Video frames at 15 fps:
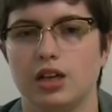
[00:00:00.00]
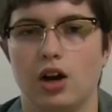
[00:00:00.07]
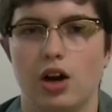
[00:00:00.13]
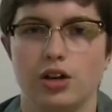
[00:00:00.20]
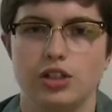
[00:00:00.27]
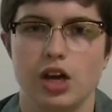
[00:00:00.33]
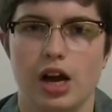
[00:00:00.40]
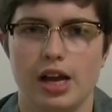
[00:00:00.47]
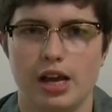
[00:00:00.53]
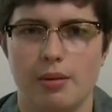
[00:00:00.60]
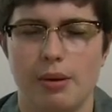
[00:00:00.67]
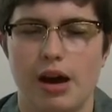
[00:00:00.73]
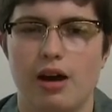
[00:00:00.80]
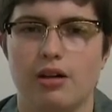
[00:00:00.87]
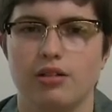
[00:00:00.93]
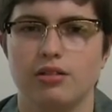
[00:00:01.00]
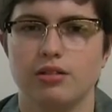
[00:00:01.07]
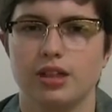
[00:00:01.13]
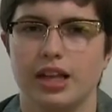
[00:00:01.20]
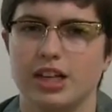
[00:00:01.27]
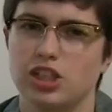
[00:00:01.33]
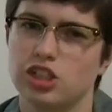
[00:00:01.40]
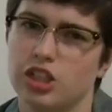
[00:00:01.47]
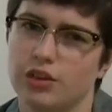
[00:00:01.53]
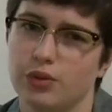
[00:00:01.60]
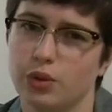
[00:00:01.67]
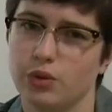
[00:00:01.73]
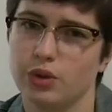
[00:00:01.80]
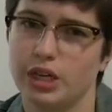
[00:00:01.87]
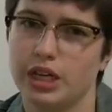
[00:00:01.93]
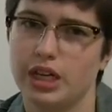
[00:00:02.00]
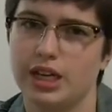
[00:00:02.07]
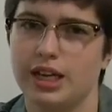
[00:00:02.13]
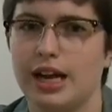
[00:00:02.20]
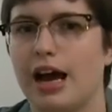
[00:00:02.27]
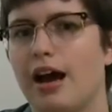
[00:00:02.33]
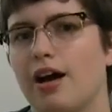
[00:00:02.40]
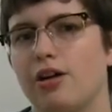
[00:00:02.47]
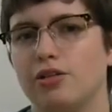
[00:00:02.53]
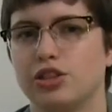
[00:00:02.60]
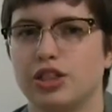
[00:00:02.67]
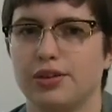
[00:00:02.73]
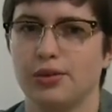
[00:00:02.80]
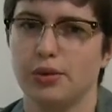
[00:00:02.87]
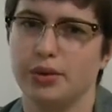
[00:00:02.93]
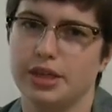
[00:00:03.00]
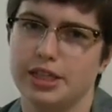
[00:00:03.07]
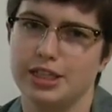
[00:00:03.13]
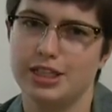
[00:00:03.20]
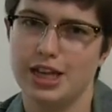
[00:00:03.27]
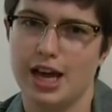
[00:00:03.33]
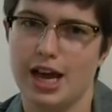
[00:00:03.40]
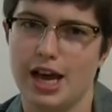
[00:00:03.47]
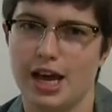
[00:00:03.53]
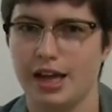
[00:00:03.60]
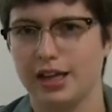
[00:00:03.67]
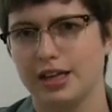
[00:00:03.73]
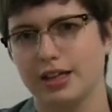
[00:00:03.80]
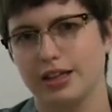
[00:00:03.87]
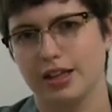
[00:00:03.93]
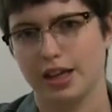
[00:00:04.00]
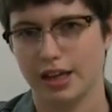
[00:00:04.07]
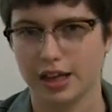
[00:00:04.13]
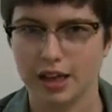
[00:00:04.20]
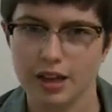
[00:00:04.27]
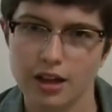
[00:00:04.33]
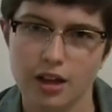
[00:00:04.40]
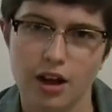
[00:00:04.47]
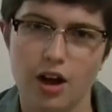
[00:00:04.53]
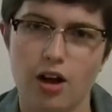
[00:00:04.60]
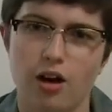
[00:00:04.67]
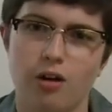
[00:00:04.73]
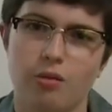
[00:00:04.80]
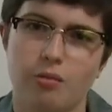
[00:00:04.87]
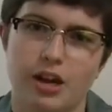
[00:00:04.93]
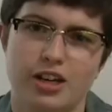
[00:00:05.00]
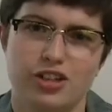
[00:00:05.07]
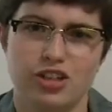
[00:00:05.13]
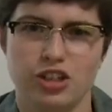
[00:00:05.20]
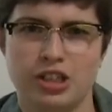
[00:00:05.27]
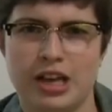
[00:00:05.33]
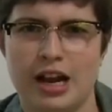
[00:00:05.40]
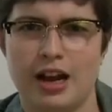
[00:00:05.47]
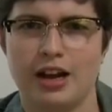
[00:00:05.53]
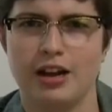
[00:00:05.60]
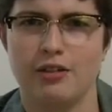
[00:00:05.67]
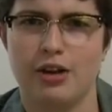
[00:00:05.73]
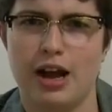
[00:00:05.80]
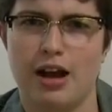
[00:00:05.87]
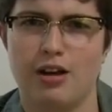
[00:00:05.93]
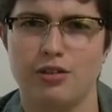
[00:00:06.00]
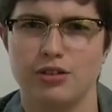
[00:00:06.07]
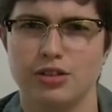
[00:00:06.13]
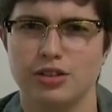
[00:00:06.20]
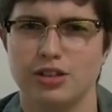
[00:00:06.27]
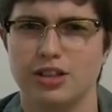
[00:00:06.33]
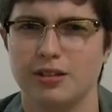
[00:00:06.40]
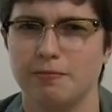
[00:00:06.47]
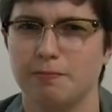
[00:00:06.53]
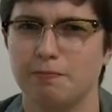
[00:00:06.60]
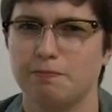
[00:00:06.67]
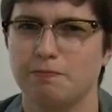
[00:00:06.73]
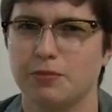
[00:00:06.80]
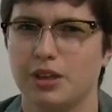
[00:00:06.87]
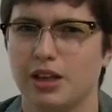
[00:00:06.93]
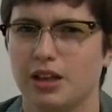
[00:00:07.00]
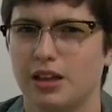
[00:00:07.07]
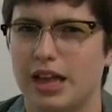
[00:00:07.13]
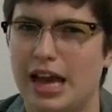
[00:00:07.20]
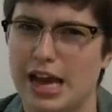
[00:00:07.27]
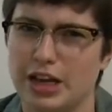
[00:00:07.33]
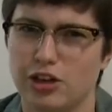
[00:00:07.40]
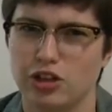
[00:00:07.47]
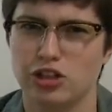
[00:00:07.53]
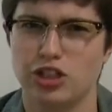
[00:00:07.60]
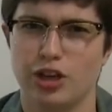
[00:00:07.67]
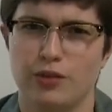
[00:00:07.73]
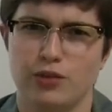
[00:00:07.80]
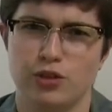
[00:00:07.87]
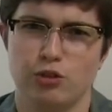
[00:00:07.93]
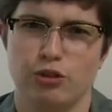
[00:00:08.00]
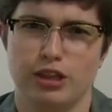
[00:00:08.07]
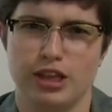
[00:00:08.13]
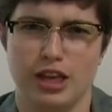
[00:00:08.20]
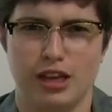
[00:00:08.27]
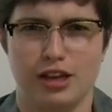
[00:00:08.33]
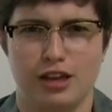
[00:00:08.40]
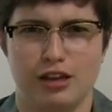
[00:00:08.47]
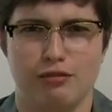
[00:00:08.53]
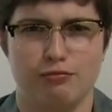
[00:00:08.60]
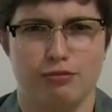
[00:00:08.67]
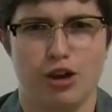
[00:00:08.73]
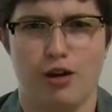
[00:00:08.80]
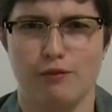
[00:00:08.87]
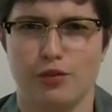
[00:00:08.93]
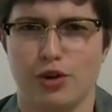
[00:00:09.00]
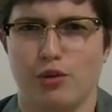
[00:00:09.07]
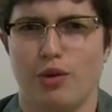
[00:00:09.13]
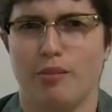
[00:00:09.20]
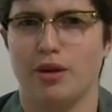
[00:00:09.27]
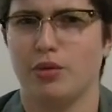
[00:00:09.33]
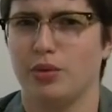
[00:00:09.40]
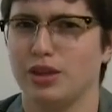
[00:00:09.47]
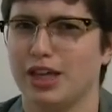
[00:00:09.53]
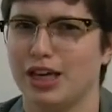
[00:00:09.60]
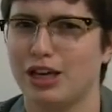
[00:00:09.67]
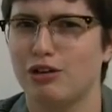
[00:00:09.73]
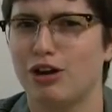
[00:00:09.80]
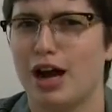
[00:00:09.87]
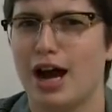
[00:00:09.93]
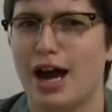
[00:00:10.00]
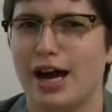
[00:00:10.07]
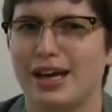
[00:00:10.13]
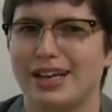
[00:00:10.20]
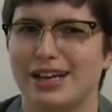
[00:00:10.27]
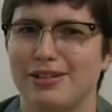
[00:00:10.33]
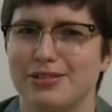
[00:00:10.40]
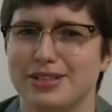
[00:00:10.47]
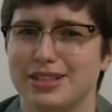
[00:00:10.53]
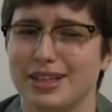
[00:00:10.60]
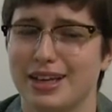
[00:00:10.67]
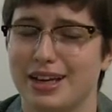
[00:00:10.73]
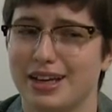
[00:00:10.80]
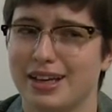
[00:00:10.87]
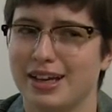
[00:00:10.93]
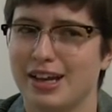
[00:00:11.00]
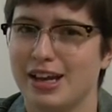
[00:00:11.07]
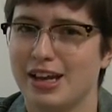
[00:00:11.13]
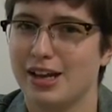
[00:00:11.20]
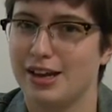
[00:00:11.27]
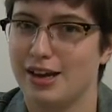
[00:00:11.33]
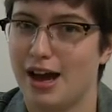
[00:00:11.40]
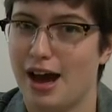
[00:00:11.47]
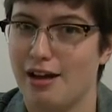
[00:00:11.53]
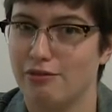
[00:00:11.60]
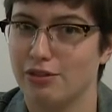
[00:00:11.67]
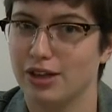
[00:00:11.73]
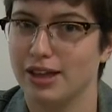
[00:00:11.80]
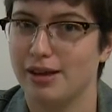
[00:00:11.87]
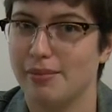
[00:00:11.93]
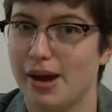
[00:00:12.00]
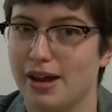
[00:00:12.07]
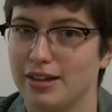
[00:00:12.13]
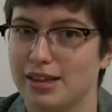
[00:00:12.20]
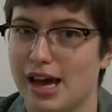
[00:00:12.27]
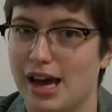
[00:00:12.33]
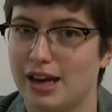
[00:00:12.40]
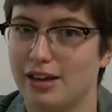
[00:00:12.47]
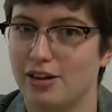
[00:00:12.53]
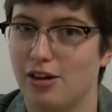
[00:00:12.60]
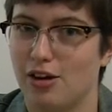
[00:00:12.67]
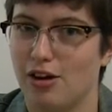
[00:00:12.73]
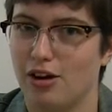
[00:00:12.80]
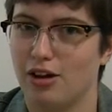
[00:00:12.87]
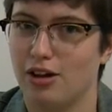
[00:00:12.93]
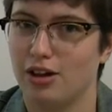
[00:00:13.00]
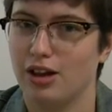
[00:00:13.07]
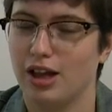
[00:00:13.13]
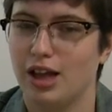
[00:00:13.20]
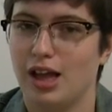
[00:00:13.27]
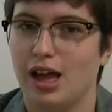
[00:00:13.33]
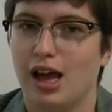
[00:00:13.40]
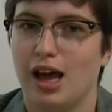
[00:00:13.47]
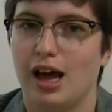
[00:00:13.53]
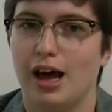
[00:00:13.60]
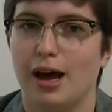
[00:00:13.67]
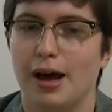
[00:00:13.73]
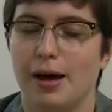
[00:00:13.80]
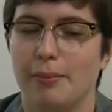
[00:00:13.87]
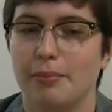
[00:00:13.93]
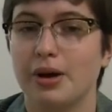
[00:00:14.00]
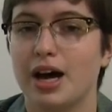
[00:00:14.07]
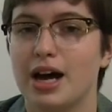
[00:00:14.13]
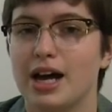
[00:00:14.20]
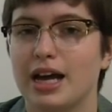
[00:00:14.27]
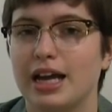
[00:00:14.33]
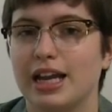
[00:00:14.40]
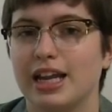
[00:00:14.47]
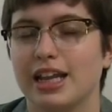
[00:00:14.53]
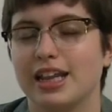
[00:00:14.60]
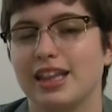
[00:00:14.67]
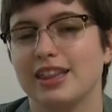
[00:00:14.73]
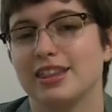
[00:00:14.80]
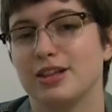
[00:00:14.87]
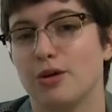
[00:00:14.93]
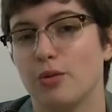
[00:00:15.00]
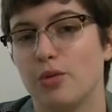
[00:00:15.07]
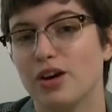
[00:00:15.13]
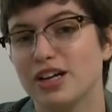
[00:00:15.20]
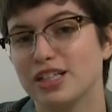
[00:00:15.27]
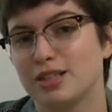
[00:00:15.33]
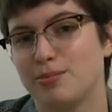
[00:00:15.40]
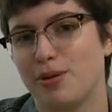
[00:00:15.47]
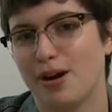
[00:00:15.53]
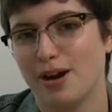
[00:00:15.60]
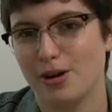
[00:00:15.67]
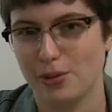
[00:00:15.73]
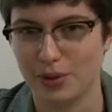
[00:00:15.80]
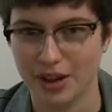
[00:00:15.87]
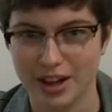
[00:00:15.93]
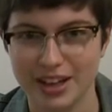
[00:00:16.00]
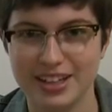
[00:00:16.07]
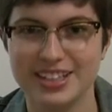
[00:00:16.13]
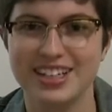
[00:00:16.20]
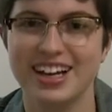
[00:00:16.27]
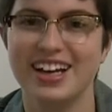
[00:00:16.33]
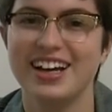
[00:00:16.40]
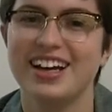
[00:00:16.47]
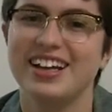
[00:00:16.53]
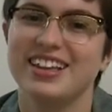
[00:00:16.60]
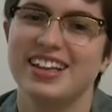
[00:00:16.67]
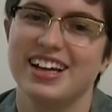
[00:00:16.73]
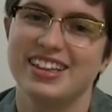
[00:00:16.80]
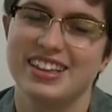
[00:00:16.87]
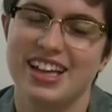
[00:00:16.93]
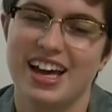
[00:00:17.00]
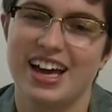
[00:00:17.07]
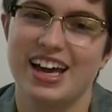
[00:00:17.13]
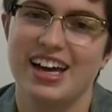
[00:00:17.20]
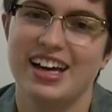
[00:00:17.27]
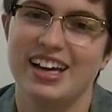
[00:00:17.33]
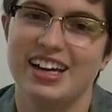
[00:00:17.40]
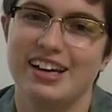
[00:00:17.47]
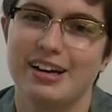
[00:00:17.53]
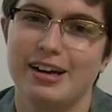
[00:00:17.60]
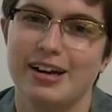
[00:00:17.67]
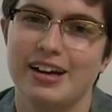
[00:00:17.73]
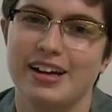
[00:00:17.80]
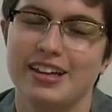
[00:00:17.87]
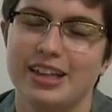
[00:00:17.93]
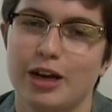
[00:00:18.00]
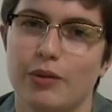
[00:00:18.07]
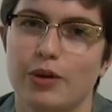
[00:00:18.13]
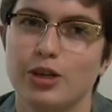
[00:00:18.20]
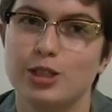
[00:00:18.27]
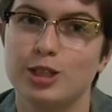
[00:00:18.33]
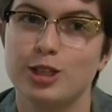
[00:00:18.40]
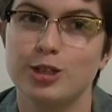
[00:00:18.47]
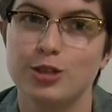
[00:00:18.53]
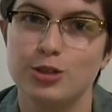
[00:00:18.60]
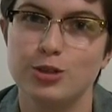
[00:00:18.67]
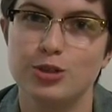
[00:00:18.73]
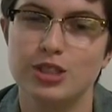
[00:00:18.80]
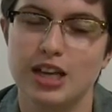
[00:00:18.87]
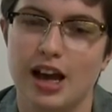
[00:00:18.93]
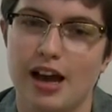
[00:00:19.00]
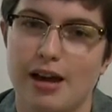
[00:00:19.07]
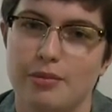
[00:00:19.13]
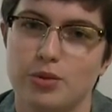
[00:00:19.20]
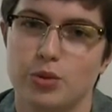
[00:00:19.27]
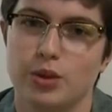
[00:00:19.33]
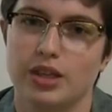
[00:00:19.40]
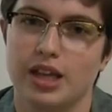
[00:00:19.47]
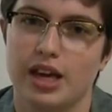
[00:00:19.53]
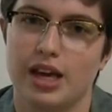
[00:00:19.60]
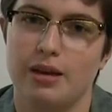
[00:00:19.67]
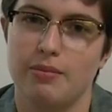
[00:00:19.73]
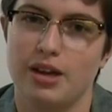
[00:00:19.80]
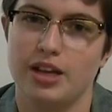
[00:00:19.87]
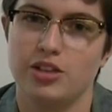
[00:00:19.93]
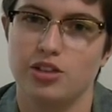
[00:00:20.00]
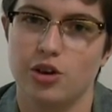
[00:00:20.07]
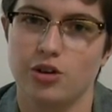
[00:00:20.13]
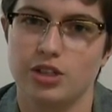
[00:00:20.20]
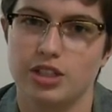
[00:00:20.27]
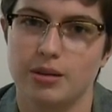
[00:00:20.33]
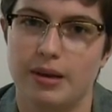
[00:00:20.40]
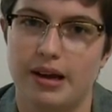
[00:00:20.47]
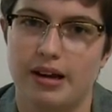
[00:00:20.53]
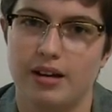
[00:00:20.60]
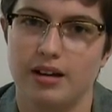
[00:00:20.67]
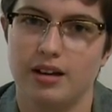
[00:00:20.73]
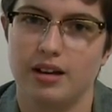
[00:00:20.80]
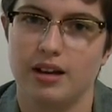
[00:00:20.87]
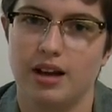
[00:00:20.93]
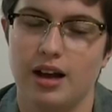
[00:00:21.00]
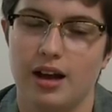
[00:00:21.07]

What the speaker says: are talking about like chivalry and how chivalry is dead, and like, oh, men should carry around handkerchiefs so that they can comfort women when they cry, and I was like, not really about that at all. But the worst part was that there were 2 times where they made jokes about